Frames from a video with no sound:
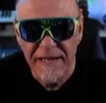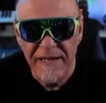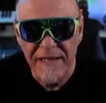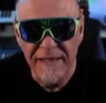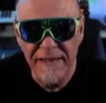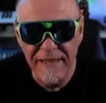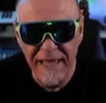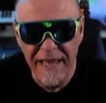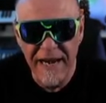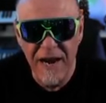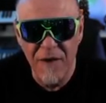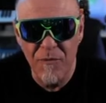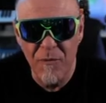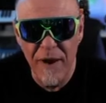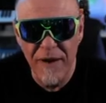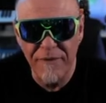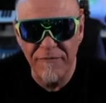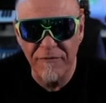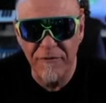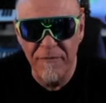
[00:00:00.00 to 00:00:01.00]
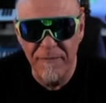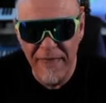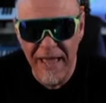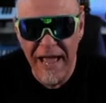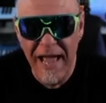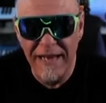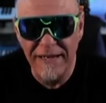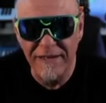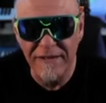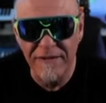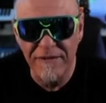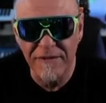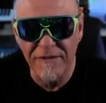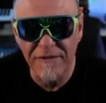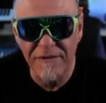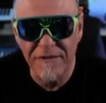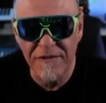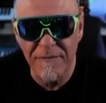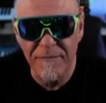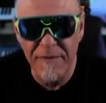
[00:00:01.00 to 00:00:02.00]
Then I went from that
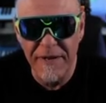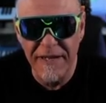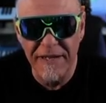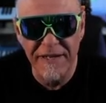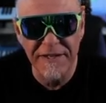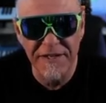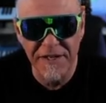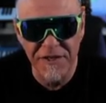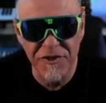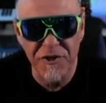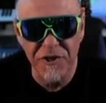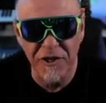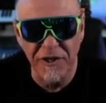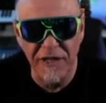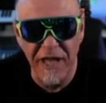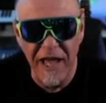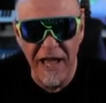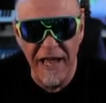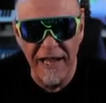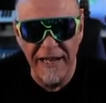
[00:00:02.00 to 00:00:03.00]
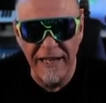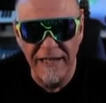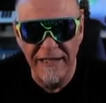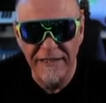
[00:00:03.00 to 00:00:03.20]
to being a digital guy.